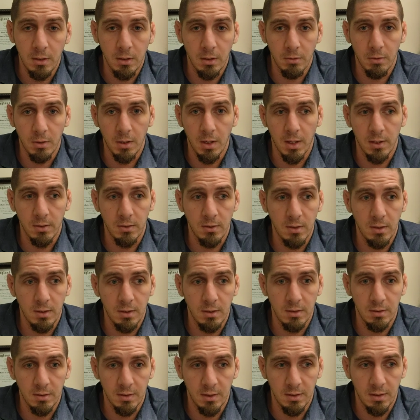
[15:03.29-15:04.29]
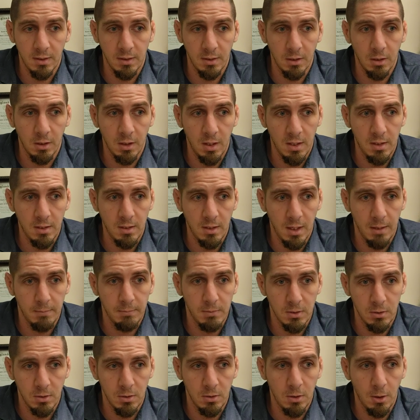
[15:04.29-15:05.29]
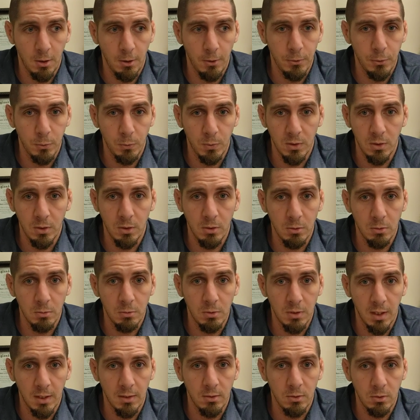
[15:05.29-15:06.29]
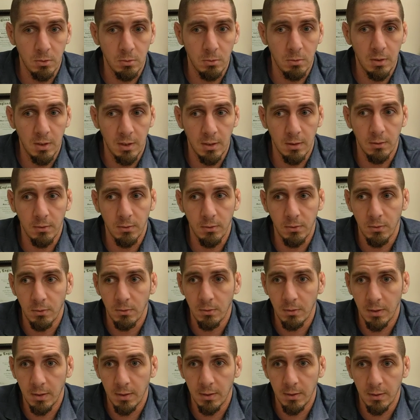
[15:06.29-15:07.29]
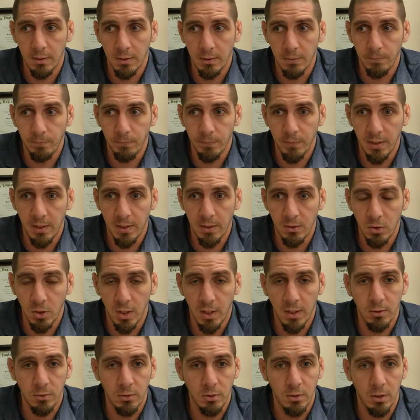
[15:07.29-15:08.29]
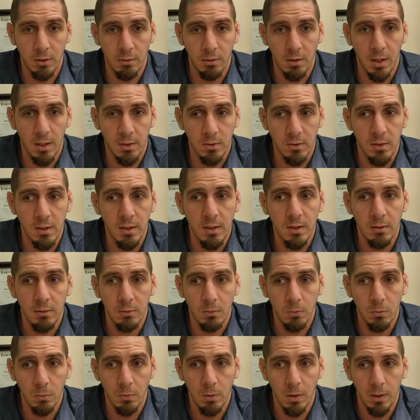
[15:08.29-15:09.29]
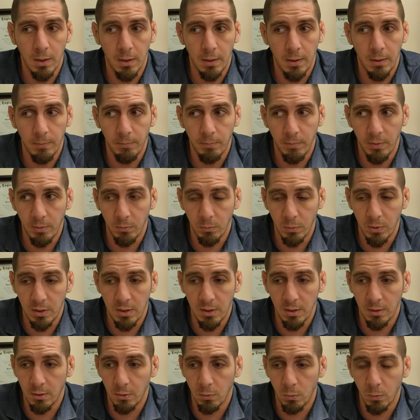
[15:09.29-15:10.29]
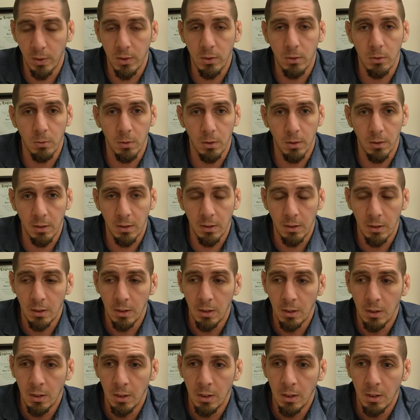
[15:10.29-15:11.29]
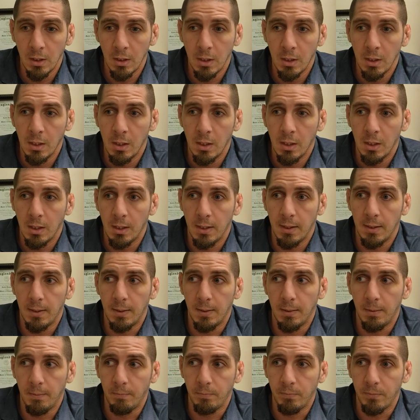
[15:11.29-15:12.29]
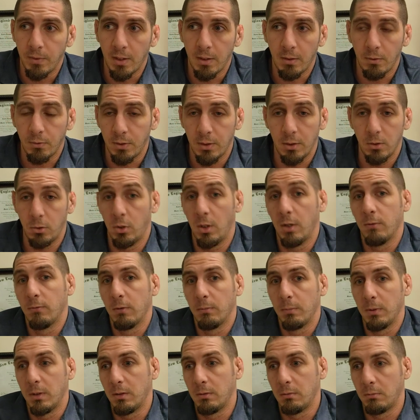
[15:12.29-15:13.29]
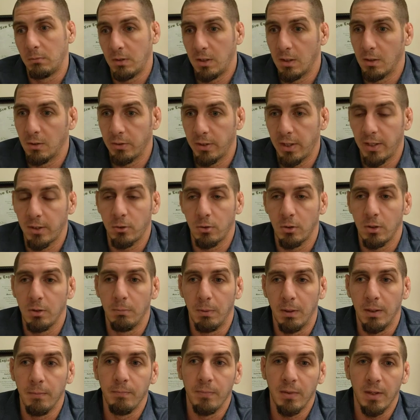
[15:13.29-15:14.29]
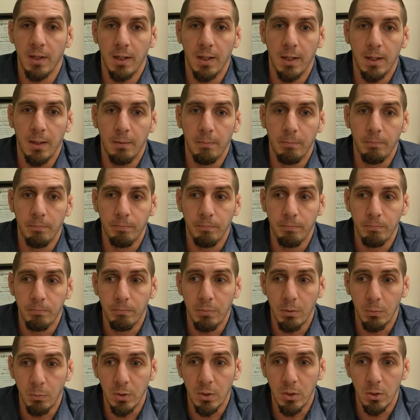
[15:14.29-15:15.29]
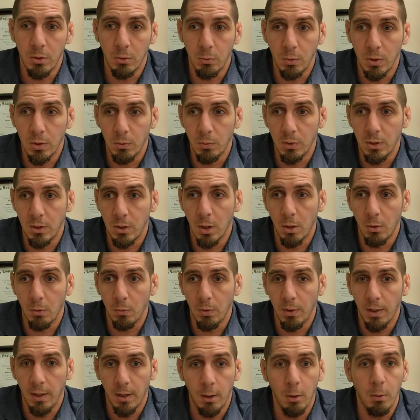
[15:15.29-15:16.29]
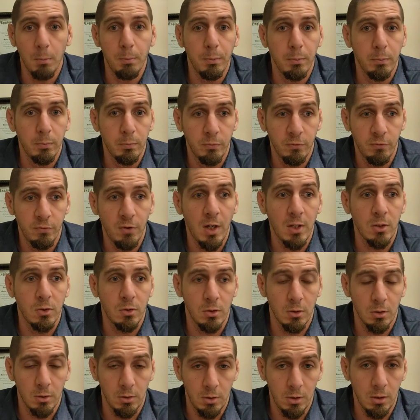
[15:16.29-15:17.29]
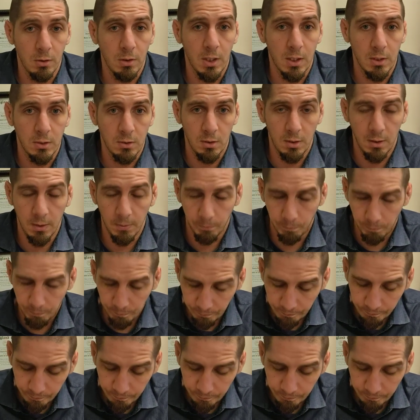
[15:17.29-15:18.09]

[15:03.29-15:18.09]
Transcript: curiosity, because I think a lot of times as adults we do tend to kill a child's curiosity, and we kill it way too early. I don't think it should ever be killed, actually, but we do. We don't help foster curiosity.